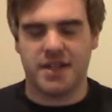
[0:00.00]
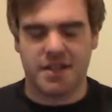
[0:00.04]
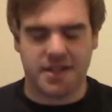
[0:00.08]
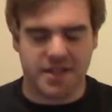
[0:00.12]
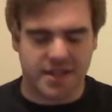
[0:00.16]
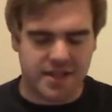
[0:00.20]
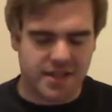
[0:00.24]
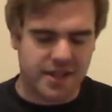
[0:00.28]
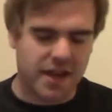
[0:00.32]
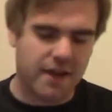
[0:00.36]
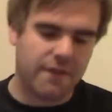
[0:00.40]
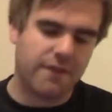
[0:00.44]

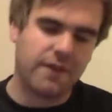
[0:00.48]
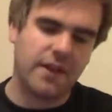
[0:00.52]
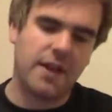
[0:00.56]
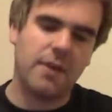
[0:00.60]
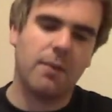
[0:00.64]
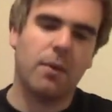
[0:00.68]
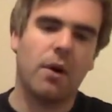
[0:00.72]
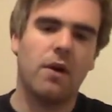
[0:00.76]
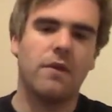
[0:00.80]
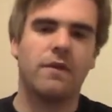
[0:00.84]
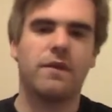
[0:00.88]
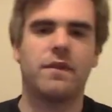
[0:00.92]
this is
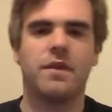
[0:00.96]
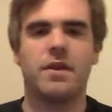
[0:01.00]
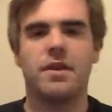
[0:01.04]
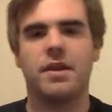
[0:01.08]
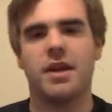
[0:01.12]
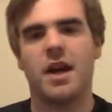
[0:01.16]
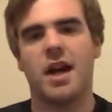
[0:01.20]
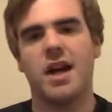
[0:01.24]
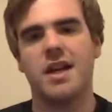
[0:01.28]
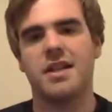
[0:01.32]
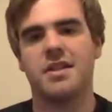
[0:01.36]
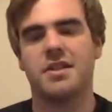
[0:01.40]
definitely one for
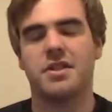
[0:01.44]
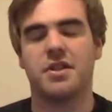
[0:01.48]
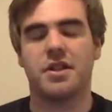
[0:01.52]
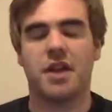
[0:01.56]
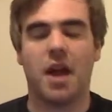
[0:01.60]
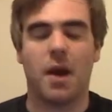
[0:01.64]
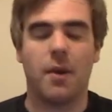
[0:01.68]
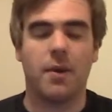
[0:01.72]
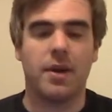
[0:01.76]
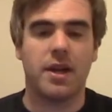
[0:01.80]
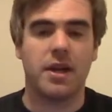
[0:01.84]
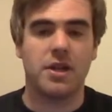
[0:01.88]
you guys to
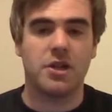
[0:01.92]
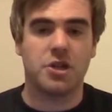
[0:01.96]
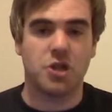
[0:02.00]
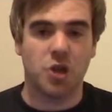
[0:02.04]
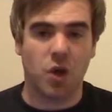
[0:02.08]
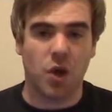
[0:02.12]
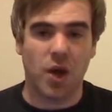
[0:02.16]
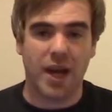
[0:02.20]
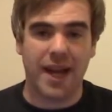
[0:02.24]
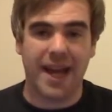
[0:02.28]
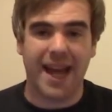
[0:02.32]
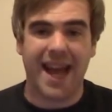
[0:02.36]
go and
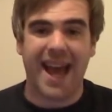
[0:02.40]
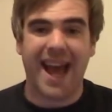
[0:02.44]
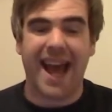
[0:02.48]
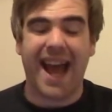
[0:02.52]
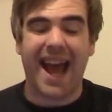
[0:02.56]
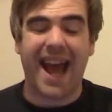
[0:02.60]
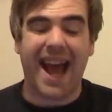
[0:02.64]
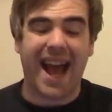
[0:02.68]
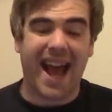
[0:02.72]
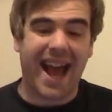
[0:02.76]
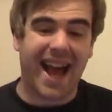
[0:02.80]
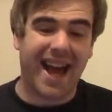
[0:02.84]
enjoy
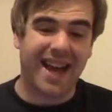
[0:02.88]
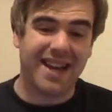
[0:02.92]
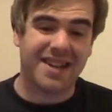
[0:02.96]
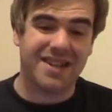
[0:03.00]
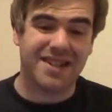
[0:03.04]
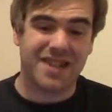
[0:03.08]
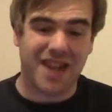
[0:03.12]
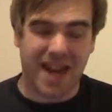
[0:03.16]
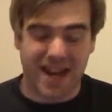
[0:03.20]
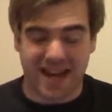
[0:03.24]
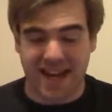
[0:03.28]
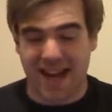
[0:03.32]

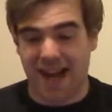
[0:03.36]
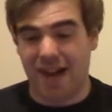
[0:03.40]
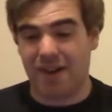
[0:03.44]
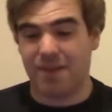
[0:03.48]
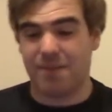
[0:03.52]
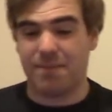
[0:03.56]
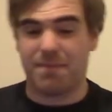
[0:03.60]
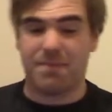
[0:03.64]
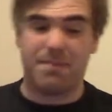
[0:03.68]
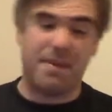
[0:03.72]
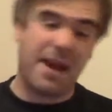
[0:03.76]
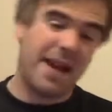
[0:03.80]
and check
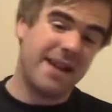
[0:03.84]
out.